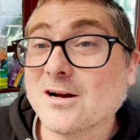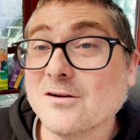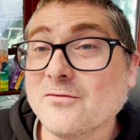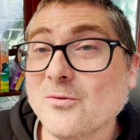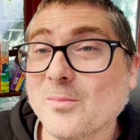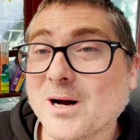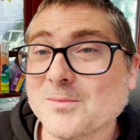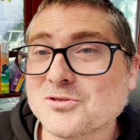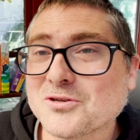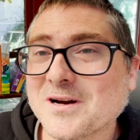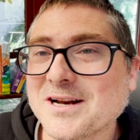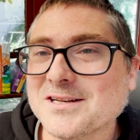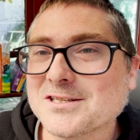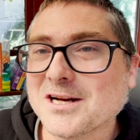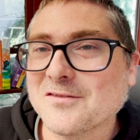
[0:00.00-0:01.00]
Kung Fu Bob's
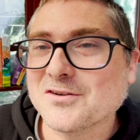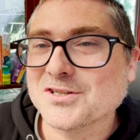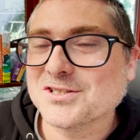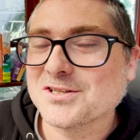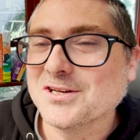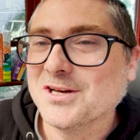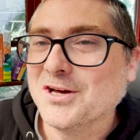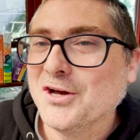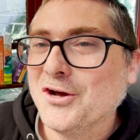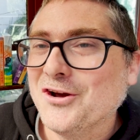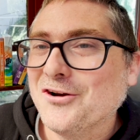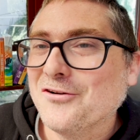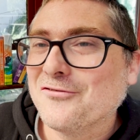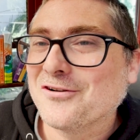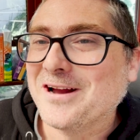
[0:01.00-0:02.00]
greatest covers
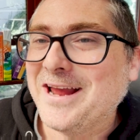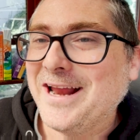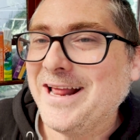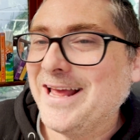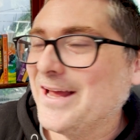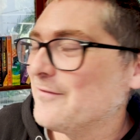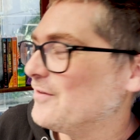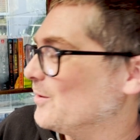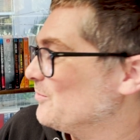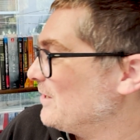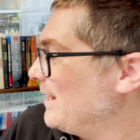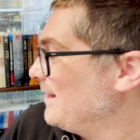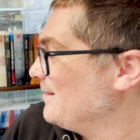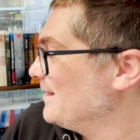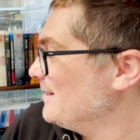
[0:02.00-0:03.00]
for 88 films.
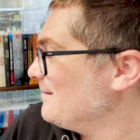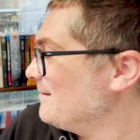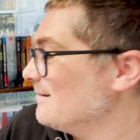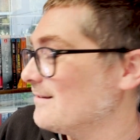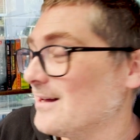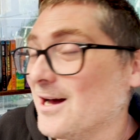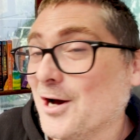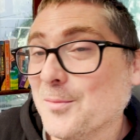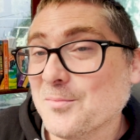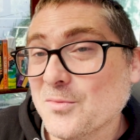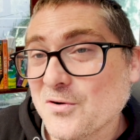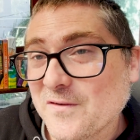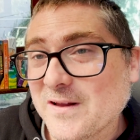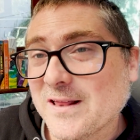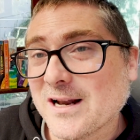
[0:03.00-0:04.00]
And this is a
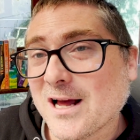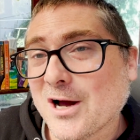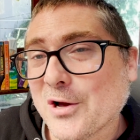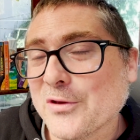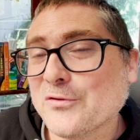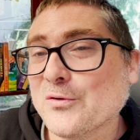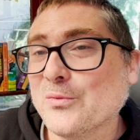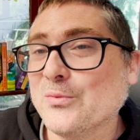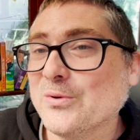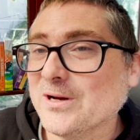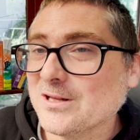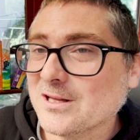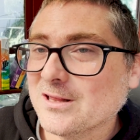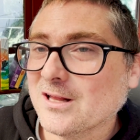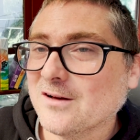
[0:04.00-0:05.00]
movie that I also
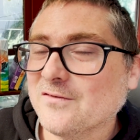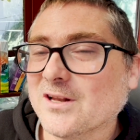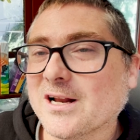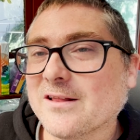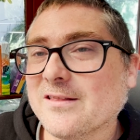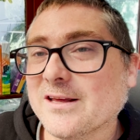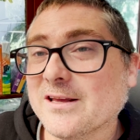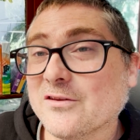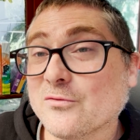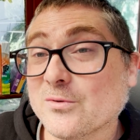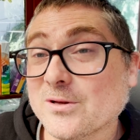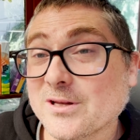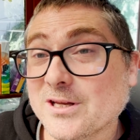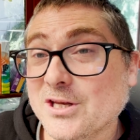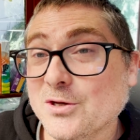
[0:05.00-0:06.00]
really love that I think is
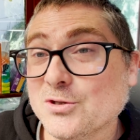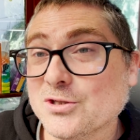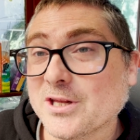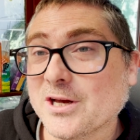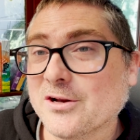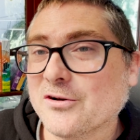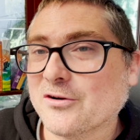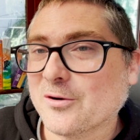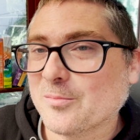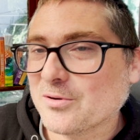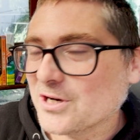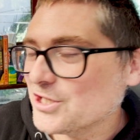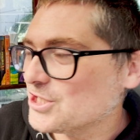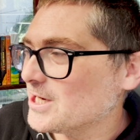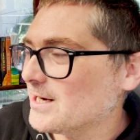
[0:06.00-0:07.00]
really hugely
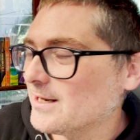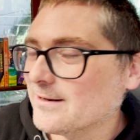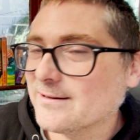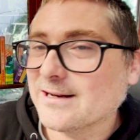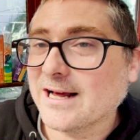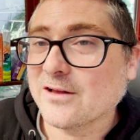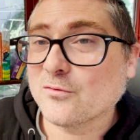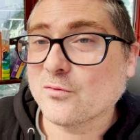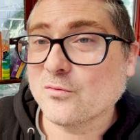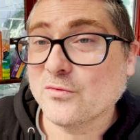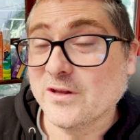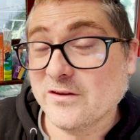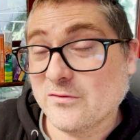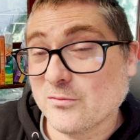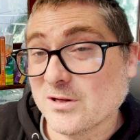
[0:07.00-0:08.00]
underappreciated. It has,
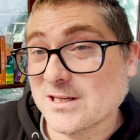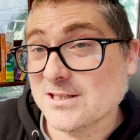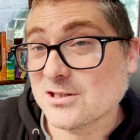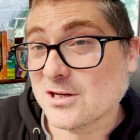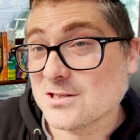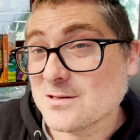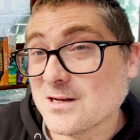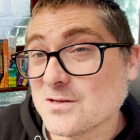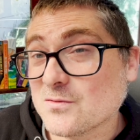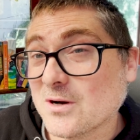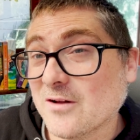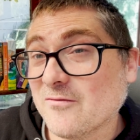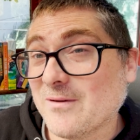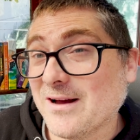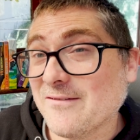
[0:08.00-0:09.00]
this release also has
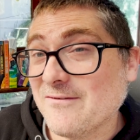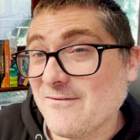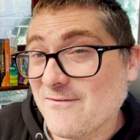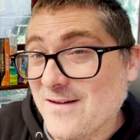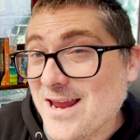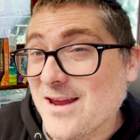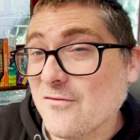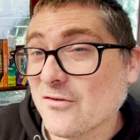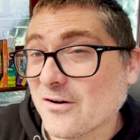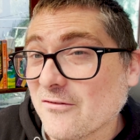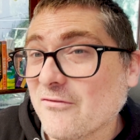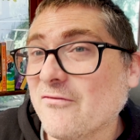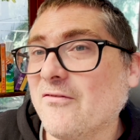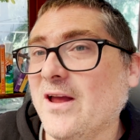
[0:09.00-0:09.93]
one of my favorite